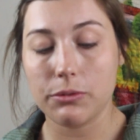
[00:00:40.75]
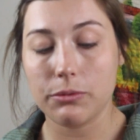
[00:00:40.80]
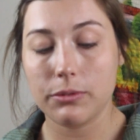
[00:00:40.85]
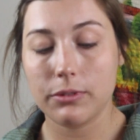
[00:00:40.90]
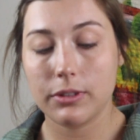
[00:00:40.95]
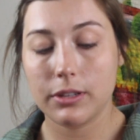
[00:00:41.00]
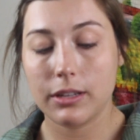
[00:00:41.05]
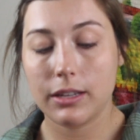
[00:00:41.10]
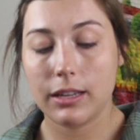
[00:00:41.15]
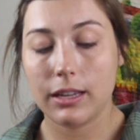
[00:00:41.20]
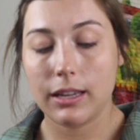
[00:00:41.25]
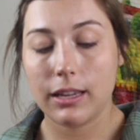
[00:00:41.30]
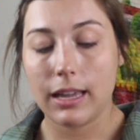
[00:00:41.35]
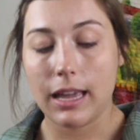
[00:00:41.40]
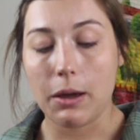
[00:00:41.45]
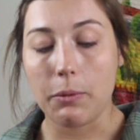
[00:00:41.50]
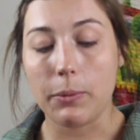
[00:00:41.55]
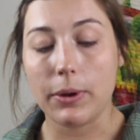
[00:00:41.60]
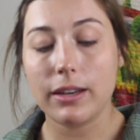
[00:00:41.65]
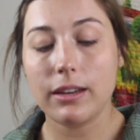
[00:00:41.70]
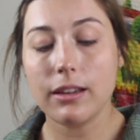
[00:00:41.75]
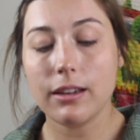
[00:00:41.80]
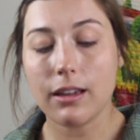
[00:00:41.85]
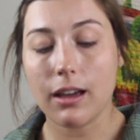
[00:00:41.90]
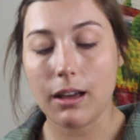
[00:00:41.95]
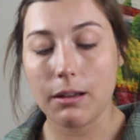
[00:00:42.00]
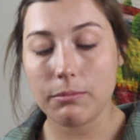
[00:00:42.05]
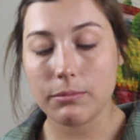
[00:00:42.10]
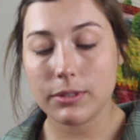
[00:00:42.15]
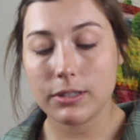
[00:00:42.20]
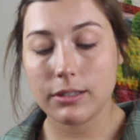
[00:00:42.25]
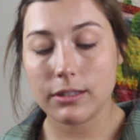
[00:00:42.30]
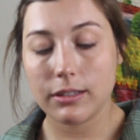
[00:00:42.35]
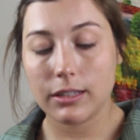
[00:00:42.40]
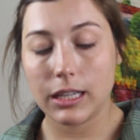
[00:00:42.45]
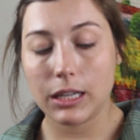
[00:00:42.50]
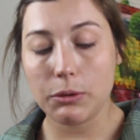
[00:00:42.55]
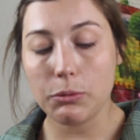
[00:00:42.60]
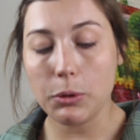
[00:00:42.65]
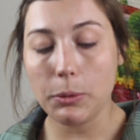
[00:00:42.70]
And when he comes,
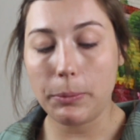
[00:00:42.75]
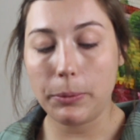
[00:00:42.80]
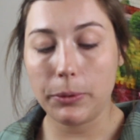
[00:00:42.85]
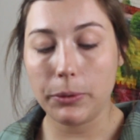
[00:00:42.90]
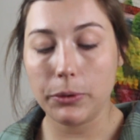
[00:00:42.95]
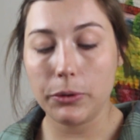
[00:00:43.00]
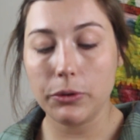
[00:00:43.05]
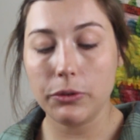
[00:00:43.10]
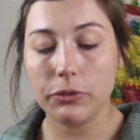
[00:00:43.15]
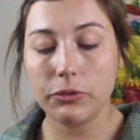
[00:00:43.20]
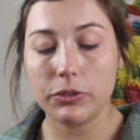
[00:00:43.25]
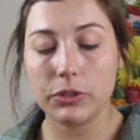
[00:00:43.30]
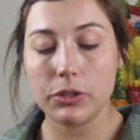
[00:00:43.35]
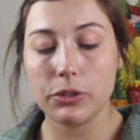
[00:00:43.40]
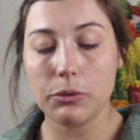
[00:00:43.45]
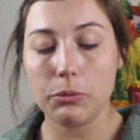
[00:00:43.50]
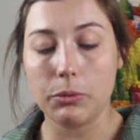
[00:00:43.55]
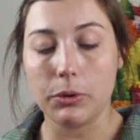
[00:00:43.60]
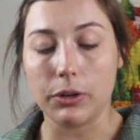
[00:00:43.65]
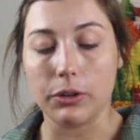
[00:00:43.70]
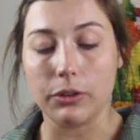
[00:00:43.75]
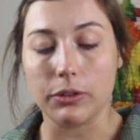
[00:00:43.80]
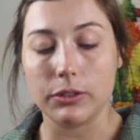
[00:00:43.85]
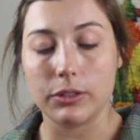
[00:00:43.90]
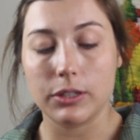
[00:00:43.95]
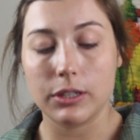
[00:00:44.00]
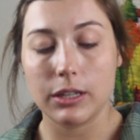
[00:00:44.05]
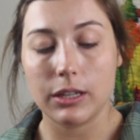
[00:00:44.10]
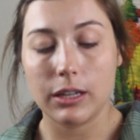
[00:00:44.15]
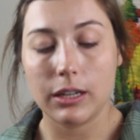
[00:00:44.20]
he will prove to the world,